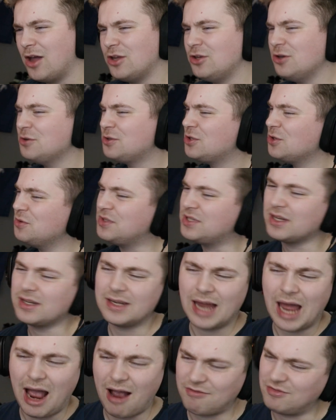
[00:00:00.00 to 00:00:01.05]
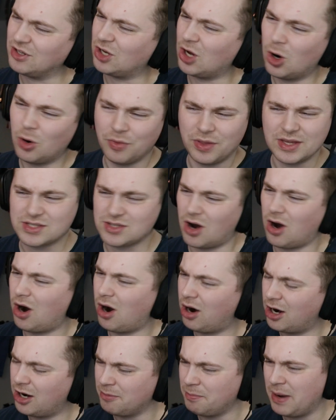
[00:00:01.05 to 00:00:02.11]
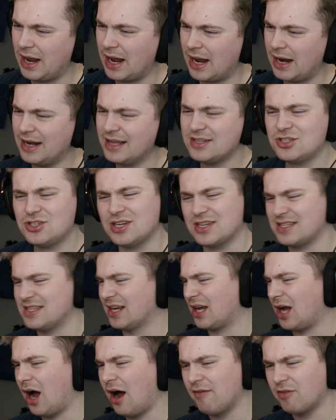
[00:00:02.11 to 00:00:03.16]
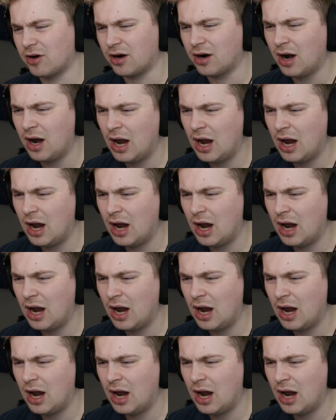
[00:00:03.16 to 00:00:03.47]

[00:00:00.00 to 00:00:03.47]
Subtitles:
You two didn't have to go this hard, man. It's just a cover.